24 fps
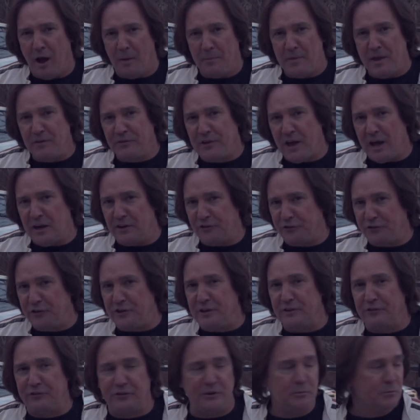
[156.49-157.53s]
They've got a
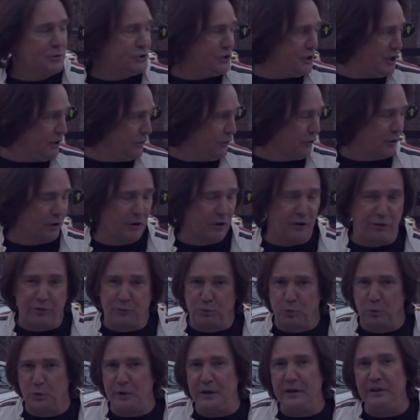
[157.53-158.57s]
CNC machine. They're going to
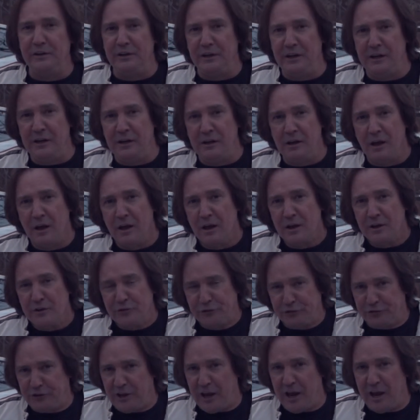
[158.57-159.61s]
3D
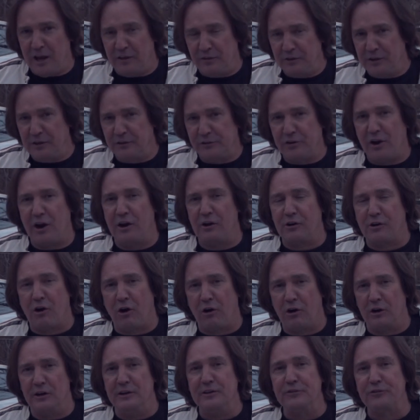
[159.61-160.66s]
scan the entire
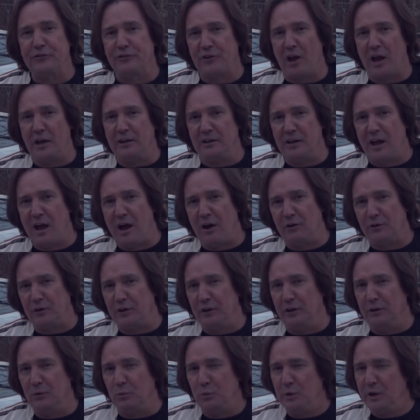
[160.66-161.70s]
car inside and out,
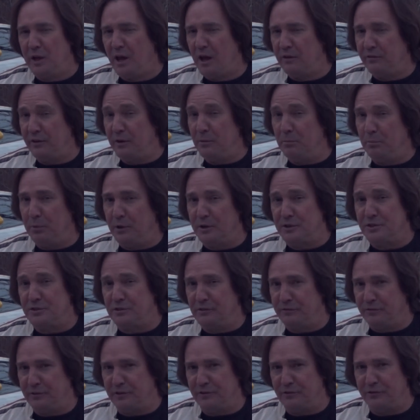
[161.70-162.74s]
and we have a bunch
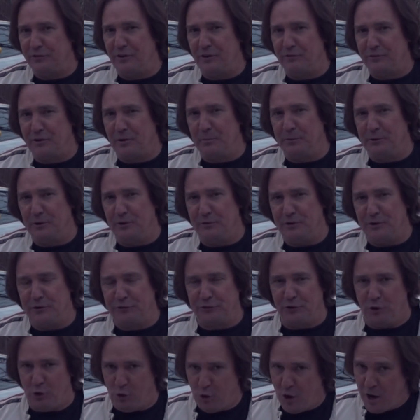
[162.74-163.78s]
of fun stuff coming on this.
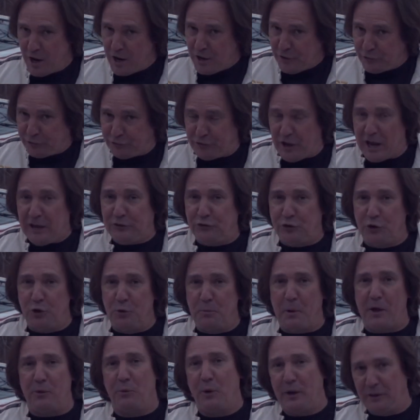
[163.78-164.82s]
So stay tuned.
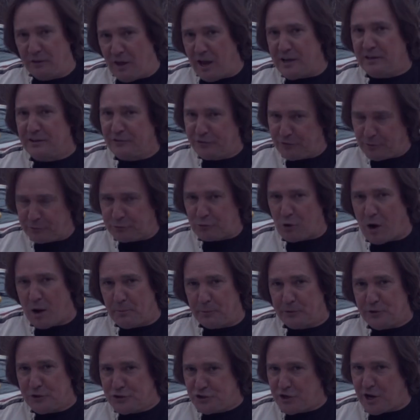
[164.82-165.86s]
By the way, like and subscribe
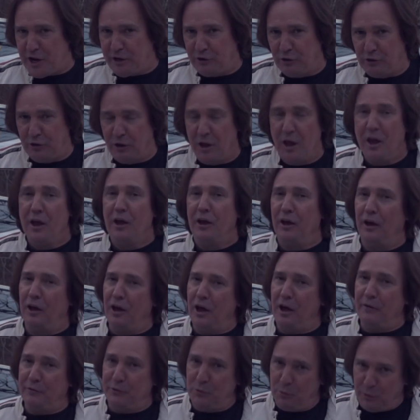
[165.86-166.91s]
on the channel
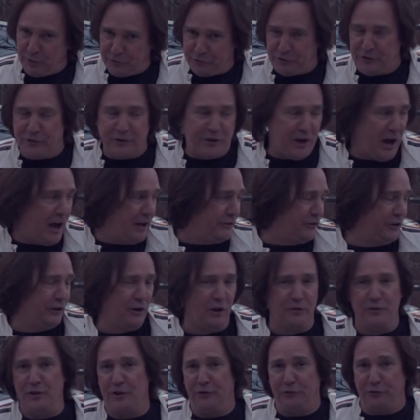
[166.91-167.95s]
if you want to see the content
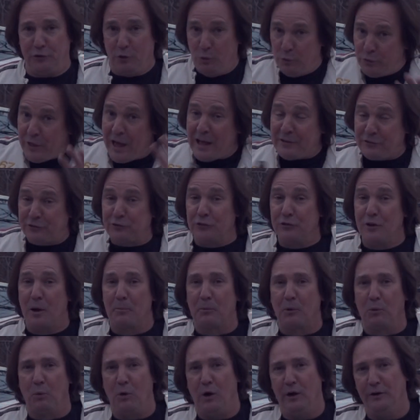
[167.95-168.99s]
on this. So that's
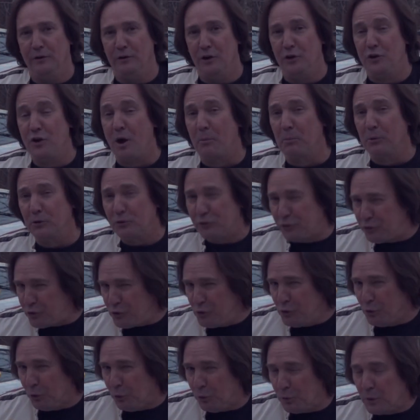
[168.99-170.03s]
number one. Number
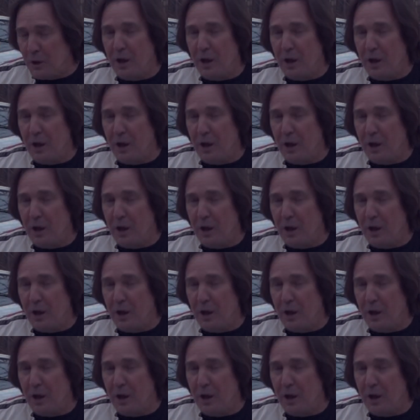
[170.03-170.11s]
two,